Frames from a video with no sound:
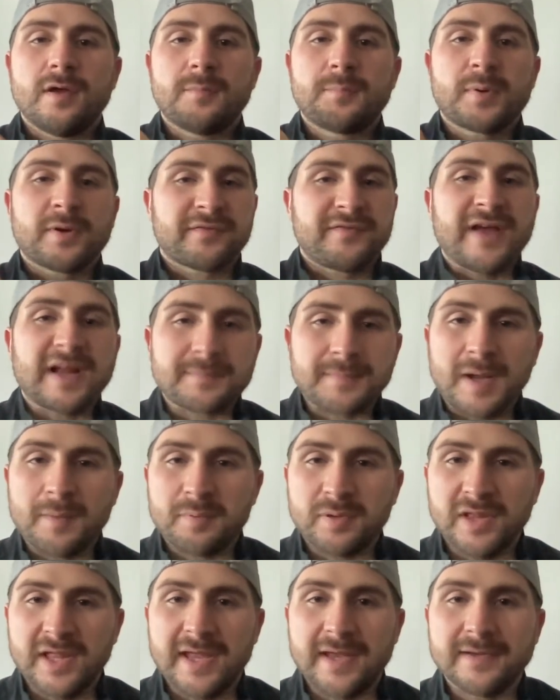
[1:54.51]
perfect my
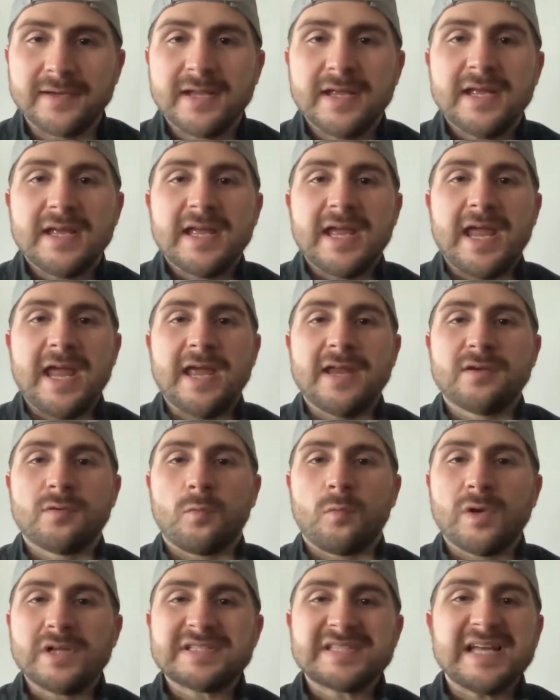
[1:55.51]
plan. And
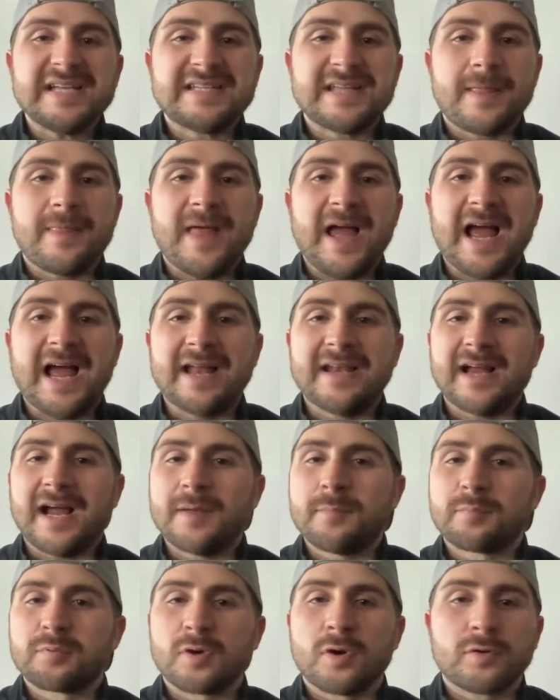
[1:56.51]
once I did that,
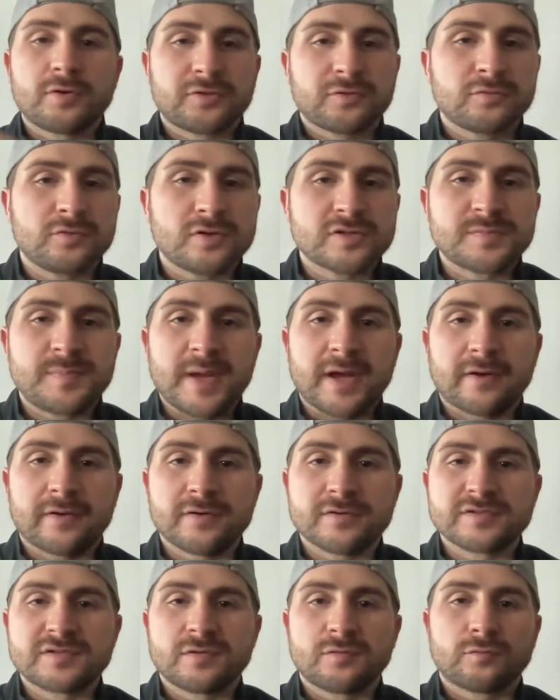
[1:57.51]
I broke through those
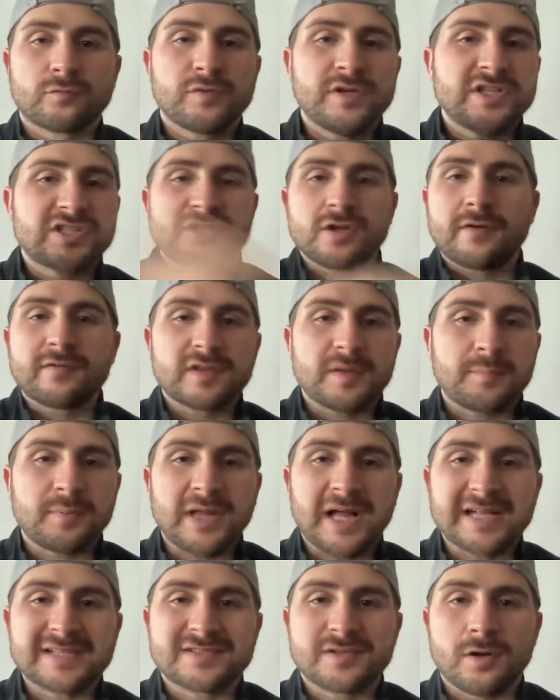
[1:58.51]
barriers, reached over the
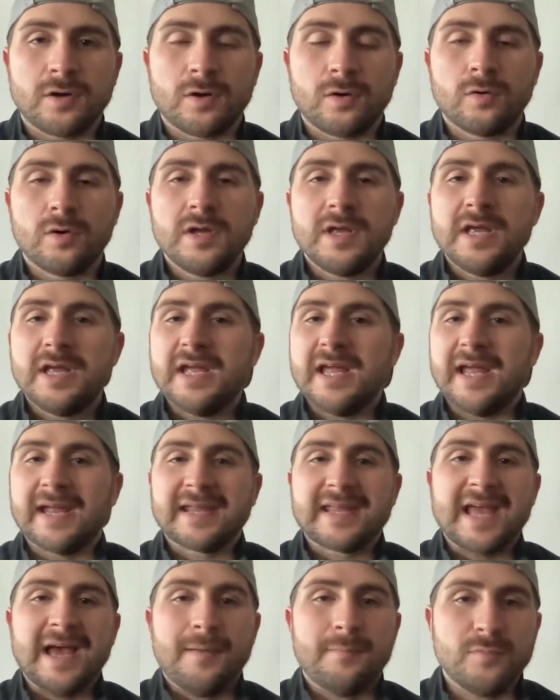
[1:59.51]
plateau, and
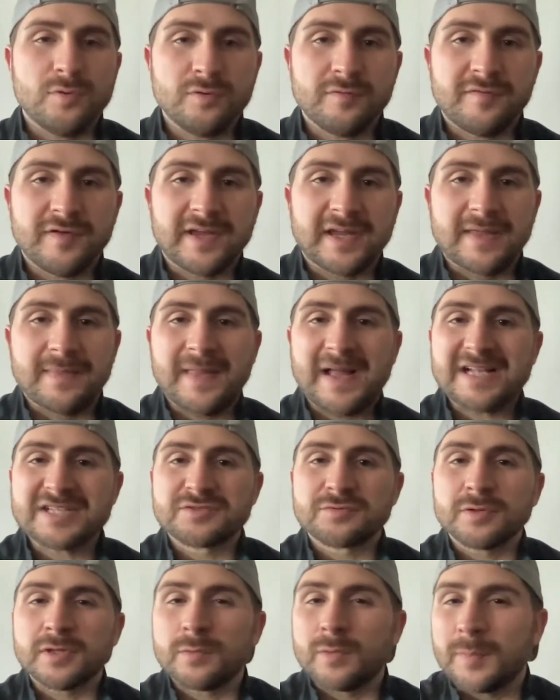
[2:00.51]
kept moving. And
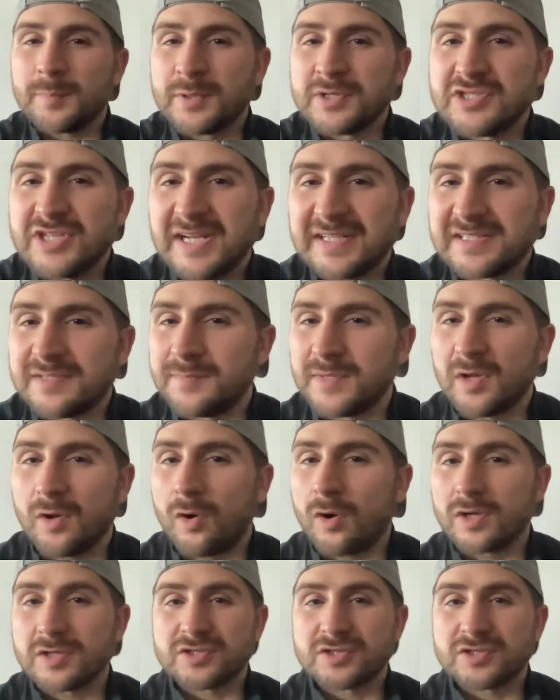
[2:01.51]
that's really what projected me on